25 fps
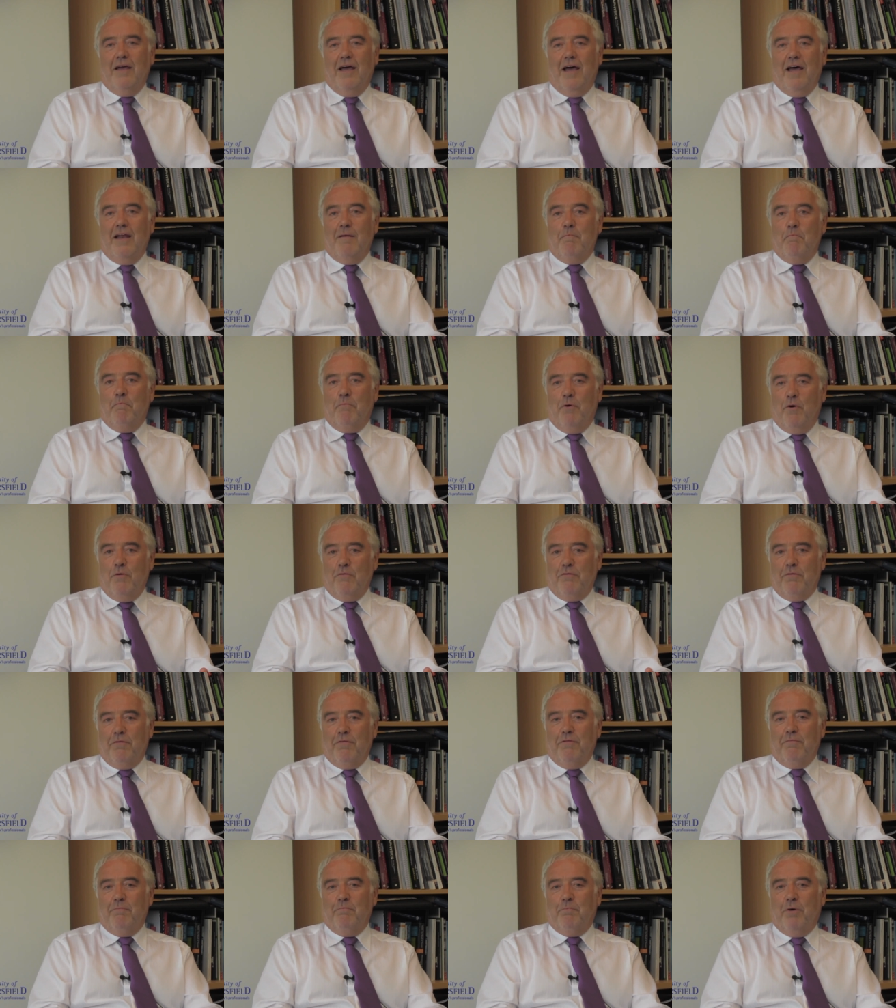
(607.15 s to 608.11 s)
and
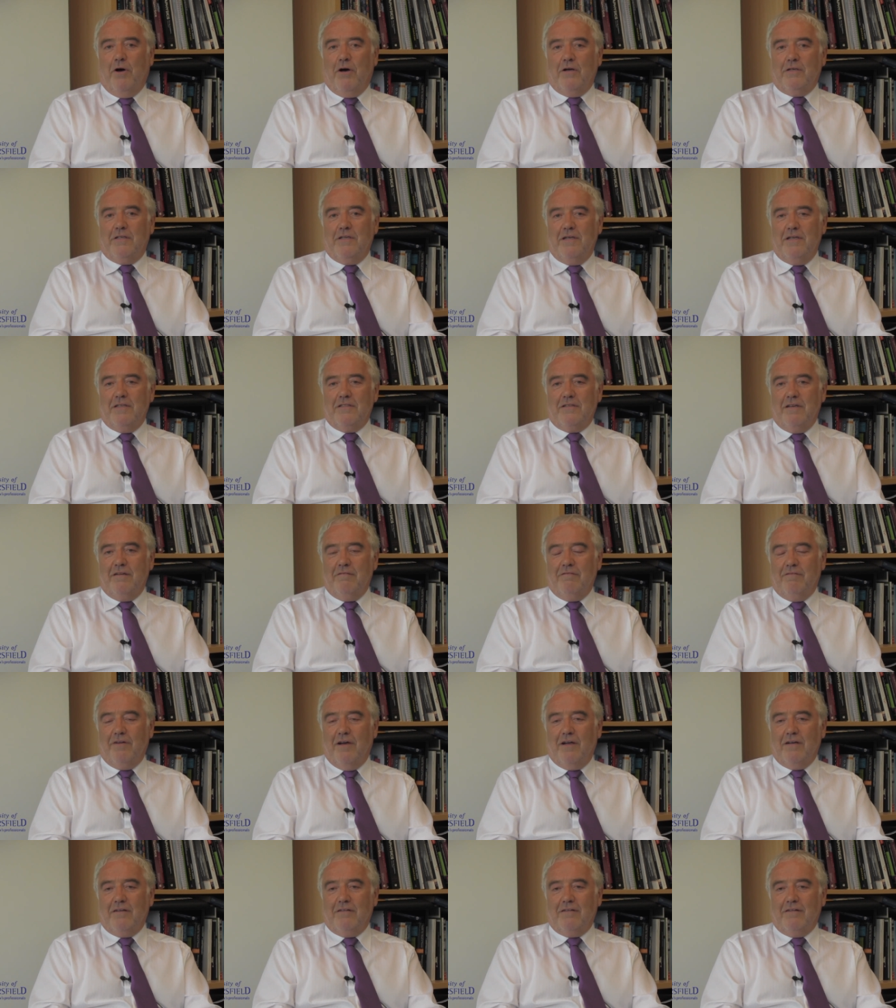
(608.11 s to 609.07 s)
both parties, in
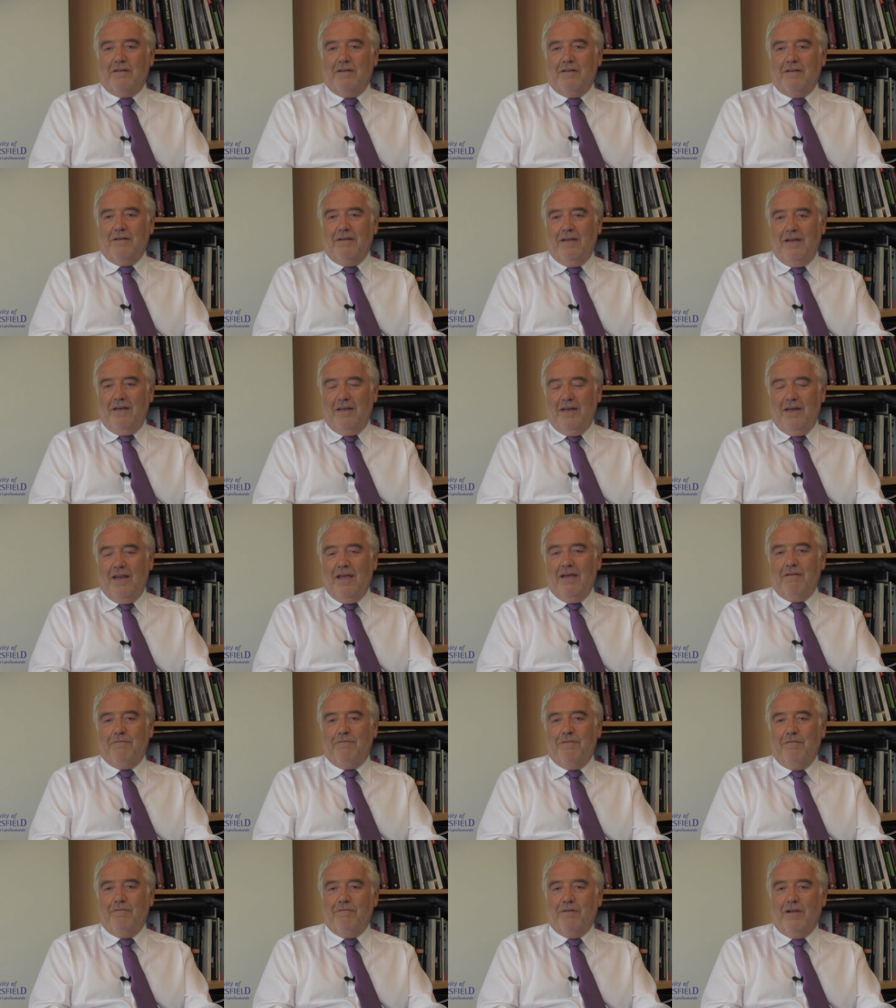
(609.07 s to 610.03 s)
fact, or
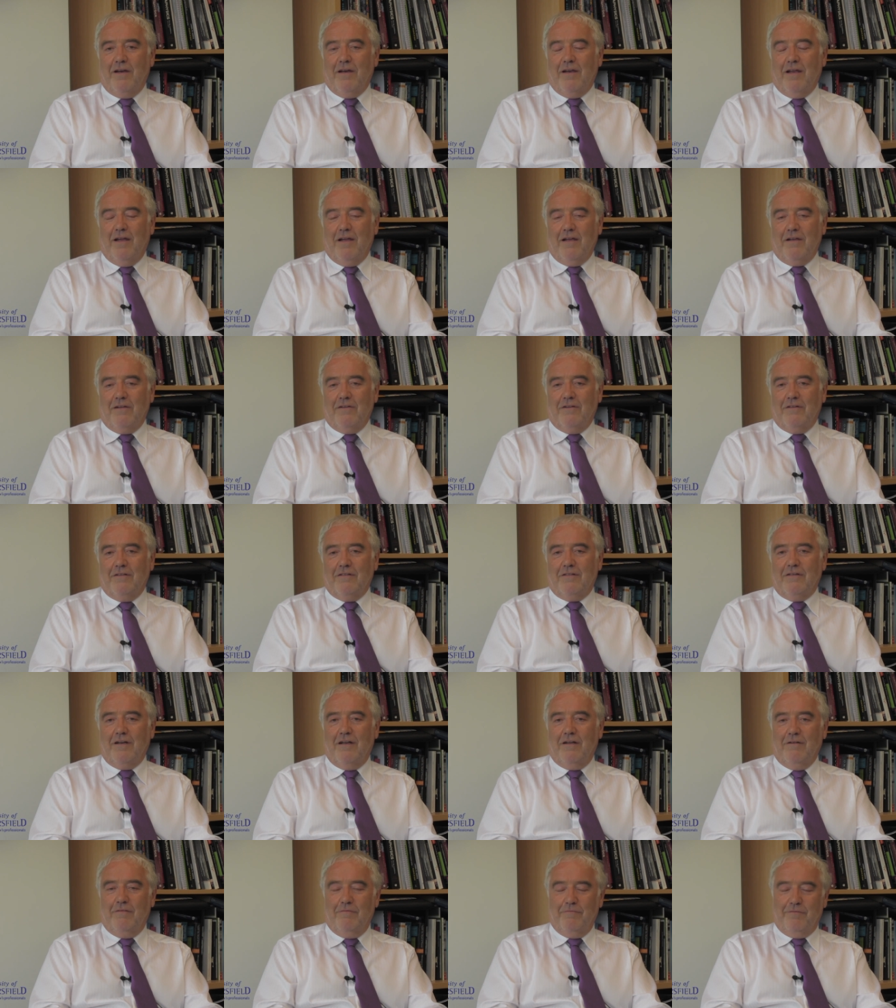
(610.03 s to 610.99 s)
EDF, in fact, a guy
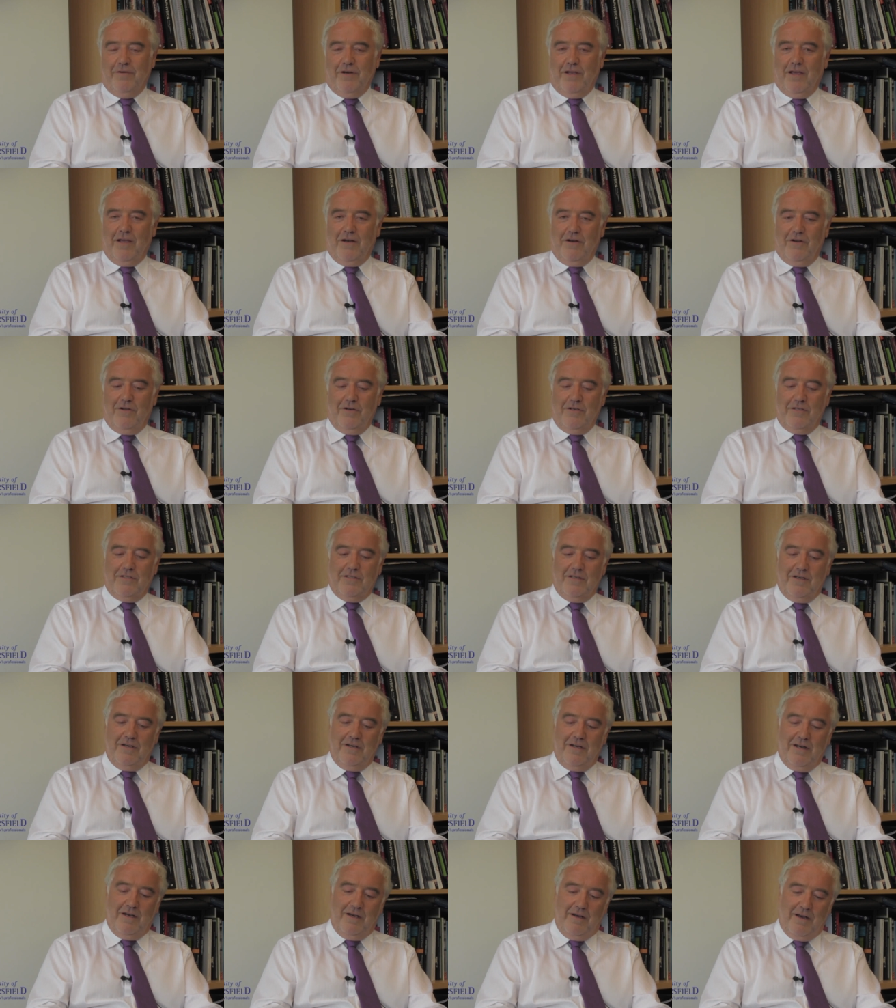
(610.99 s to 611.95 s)
called Humphrey
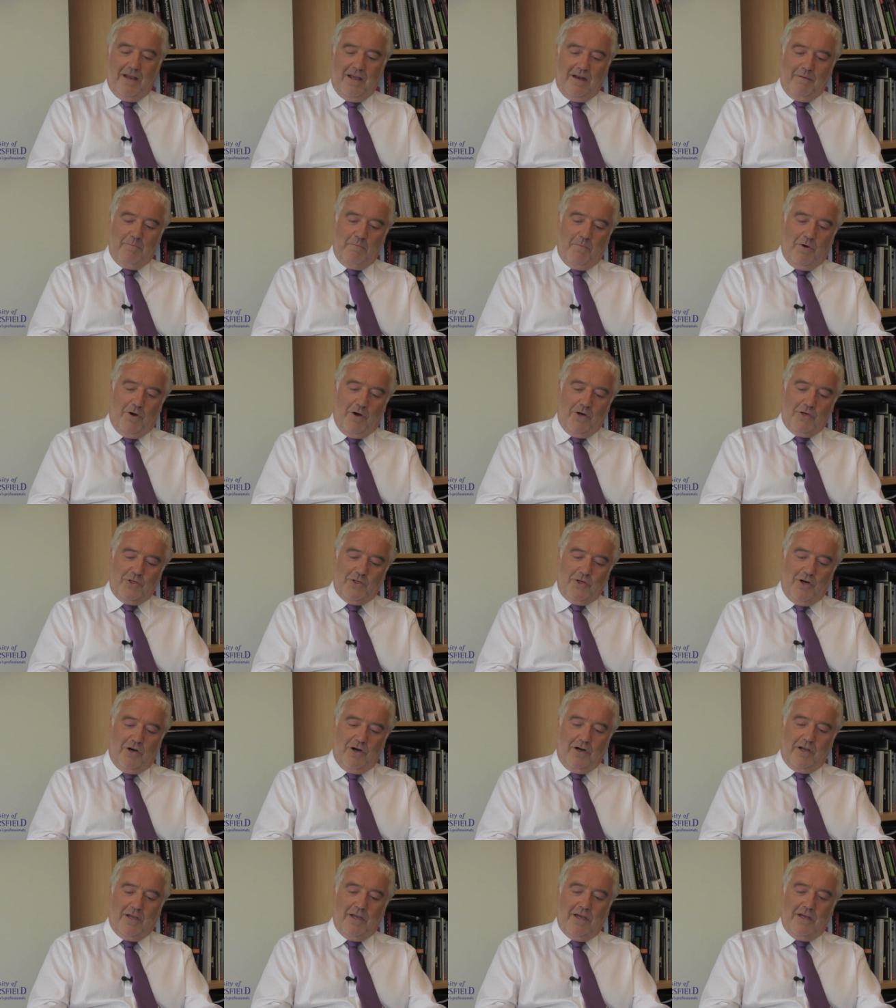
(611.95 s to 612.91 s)
Carter-Hudson and Mark
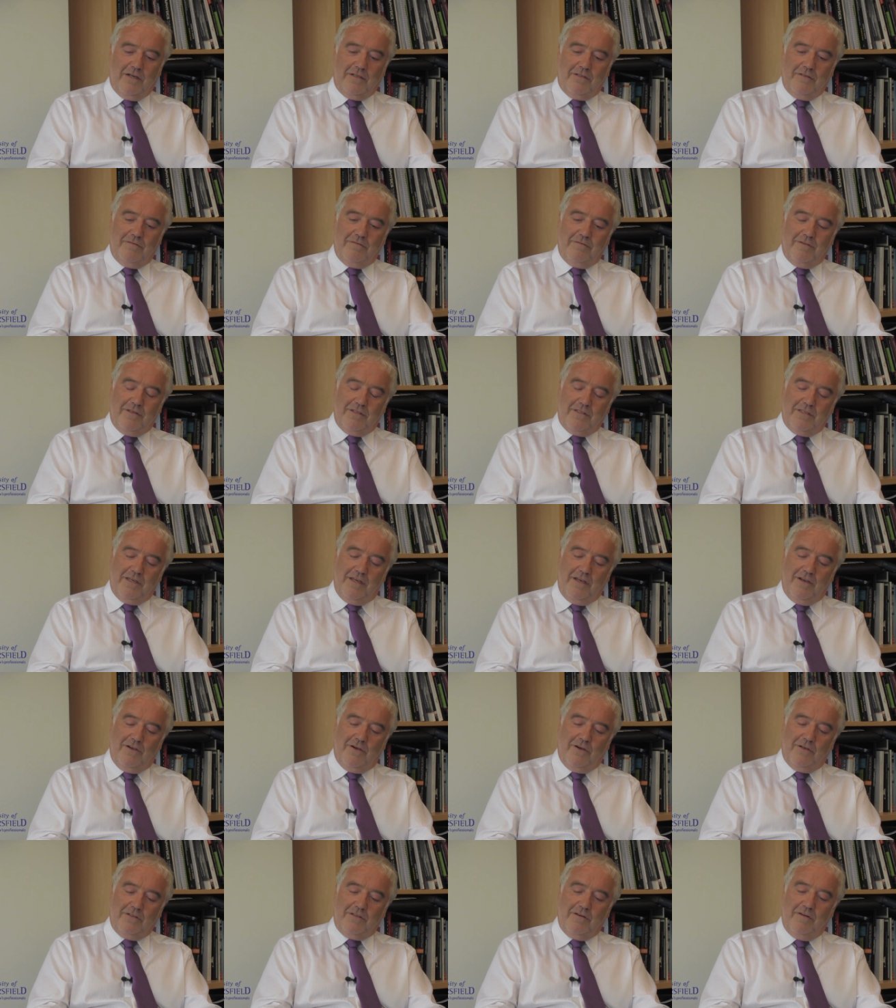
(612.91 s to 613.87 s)
Shorrock, out of the
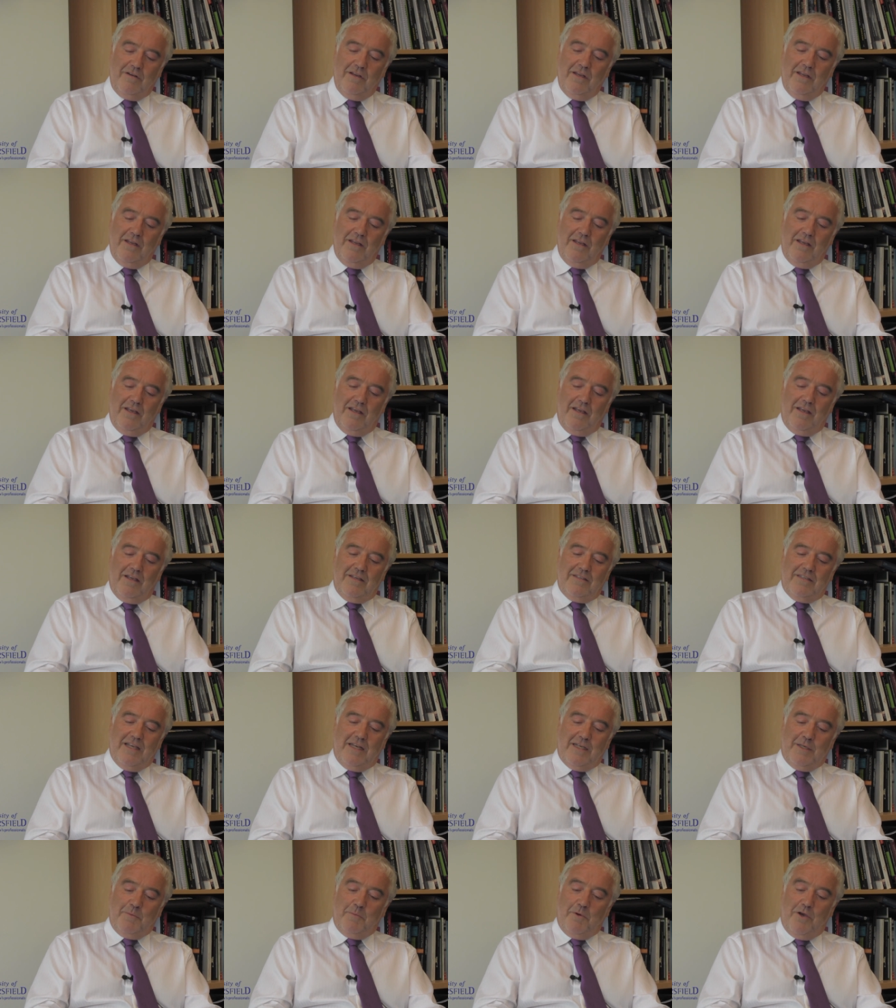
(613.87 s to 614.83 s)
CEO,
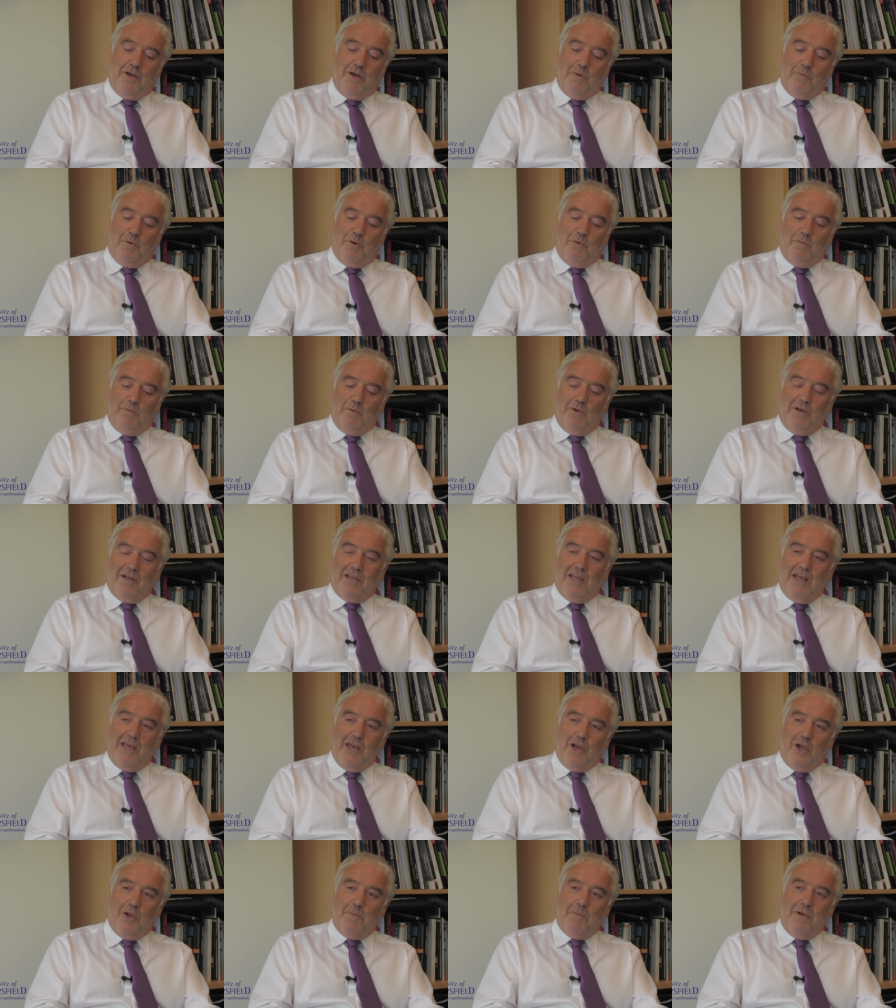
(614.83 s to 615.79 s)
said to Bernard, well,
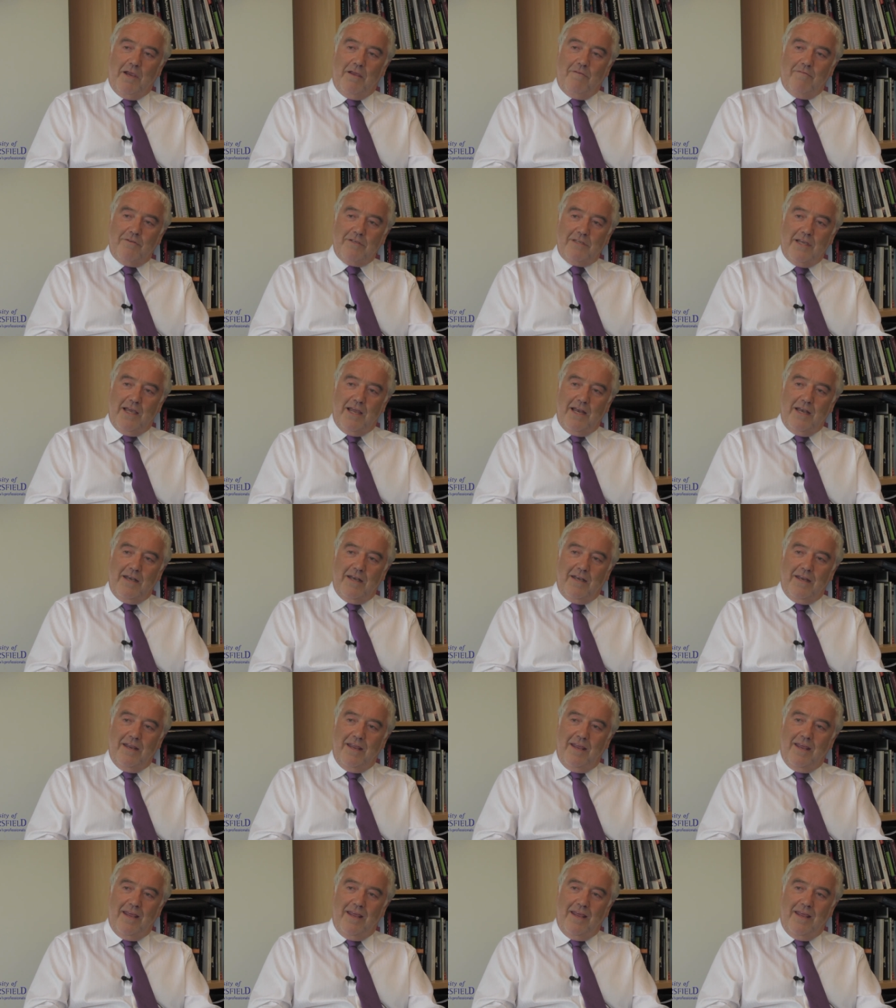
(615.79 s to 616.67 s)
can he come and give us a hand?